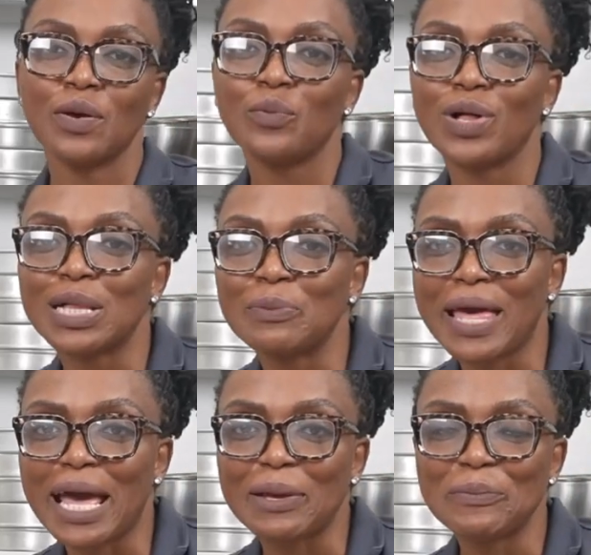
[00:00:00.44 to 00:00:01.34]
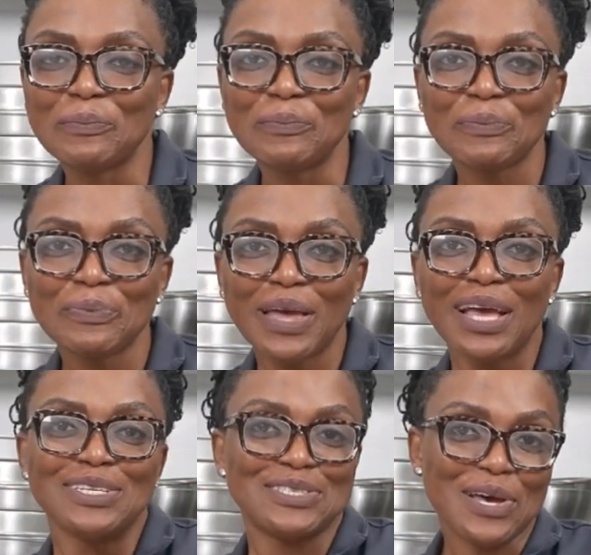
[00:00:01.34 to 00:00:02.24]
Welcome back.
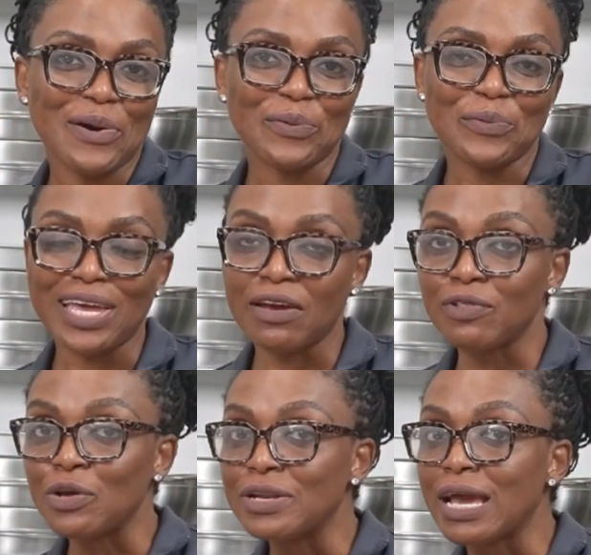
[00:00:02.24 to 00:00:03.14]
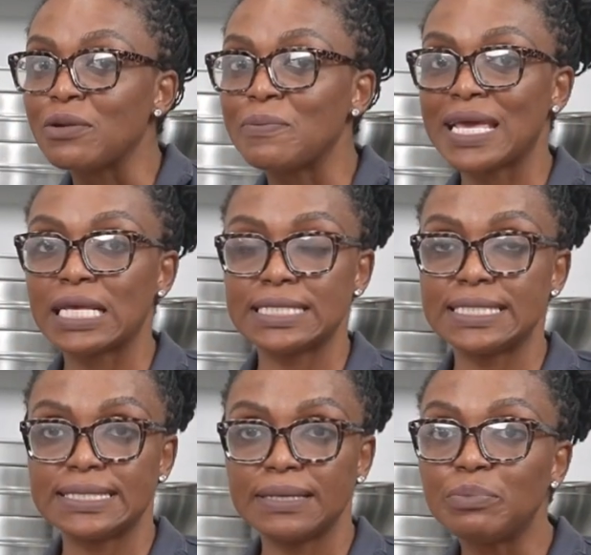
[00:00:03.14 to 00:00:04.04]
So we have learned how to make a
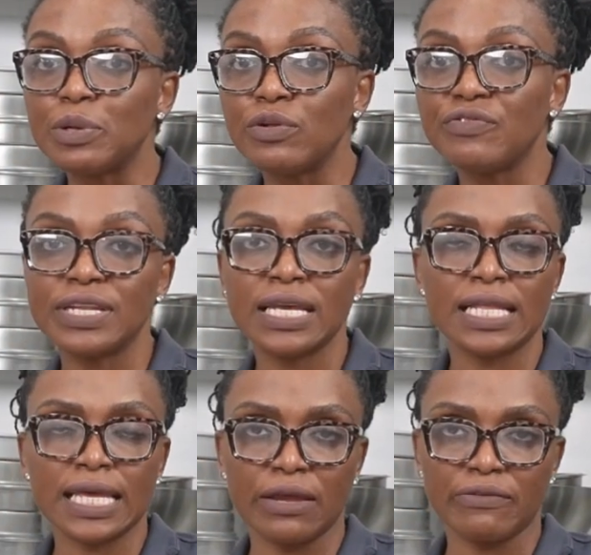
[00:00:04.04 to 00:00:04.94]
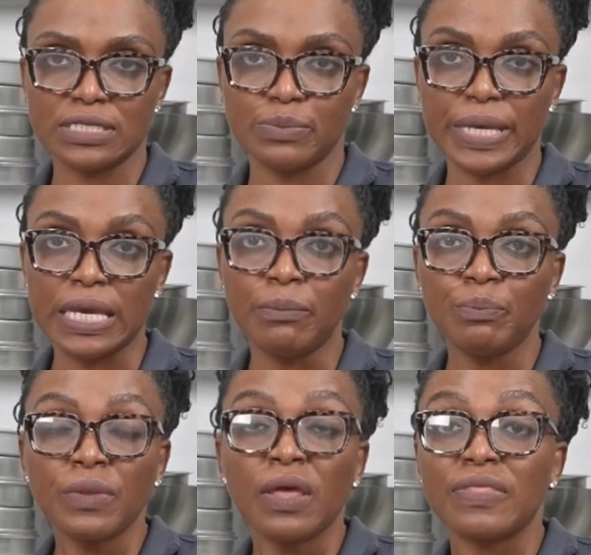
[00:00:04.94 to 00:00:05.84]
simple vanilla cake recipe.
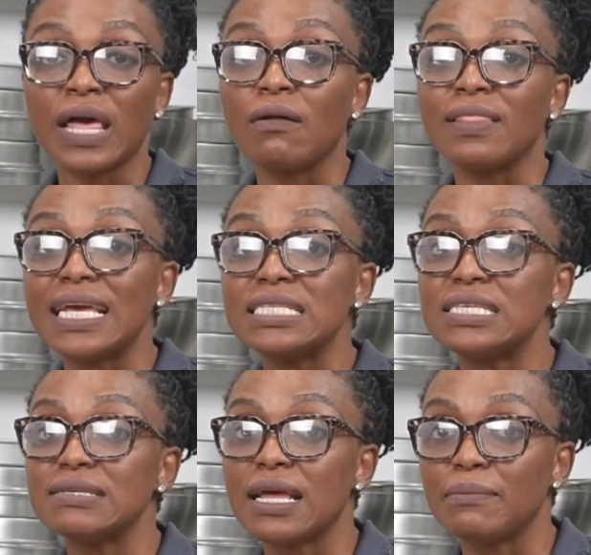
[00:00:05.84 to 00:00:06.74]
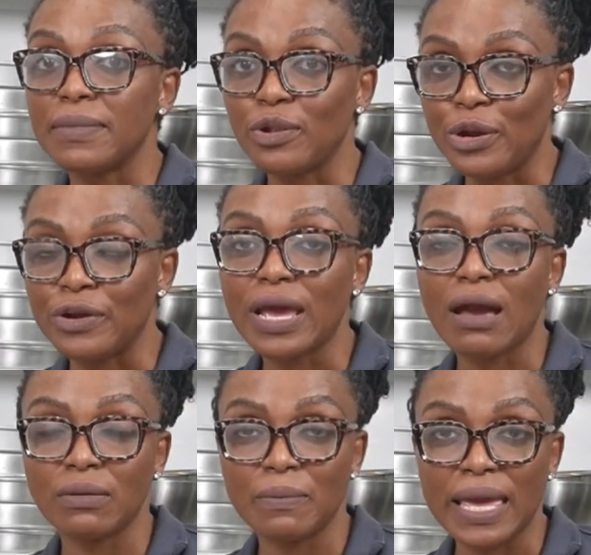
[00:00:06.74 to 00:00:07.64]
Now let's learn
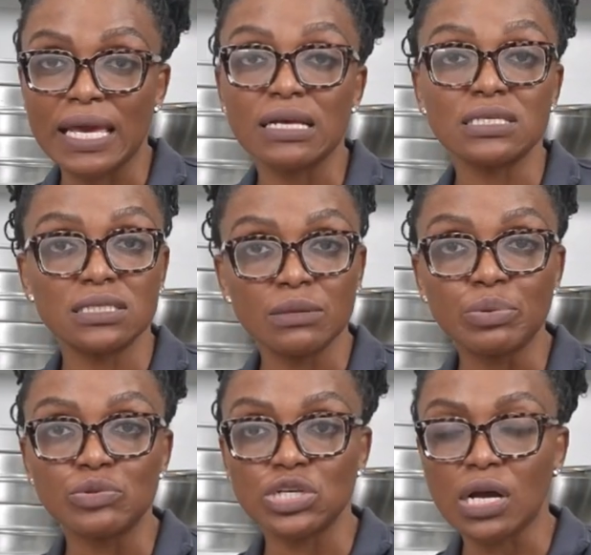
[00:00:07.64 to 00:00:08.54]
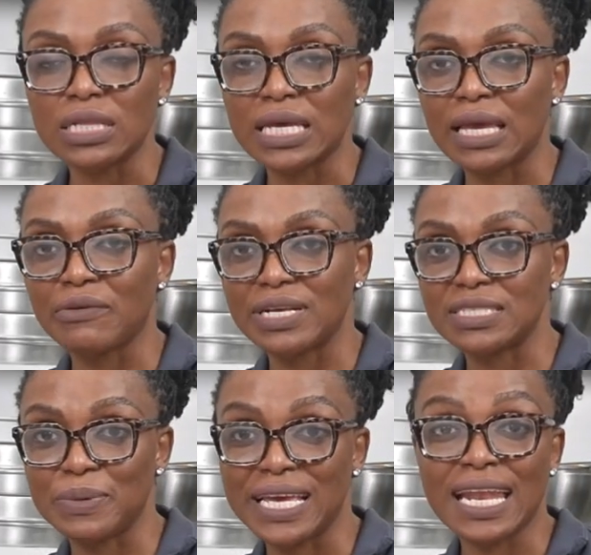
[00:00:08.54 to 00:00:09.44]
how to make a simple chocolate cake
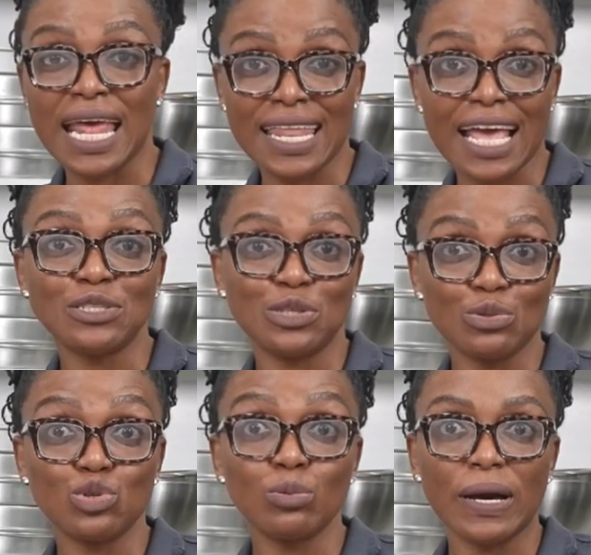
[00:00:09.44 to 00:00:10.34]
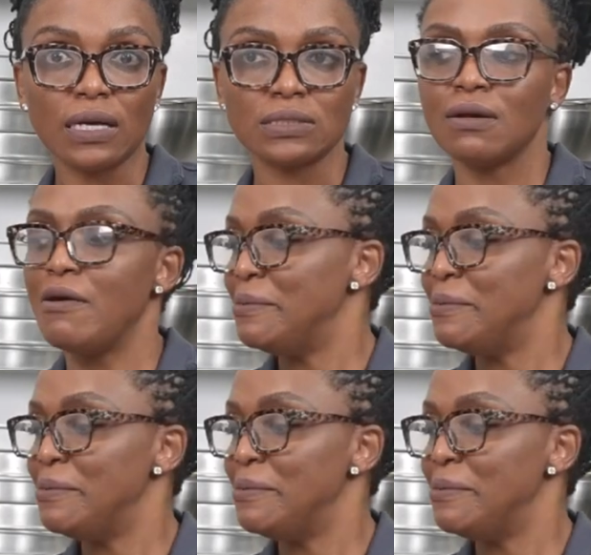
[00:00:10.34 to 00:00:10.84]
recipe and add that to your toolbox.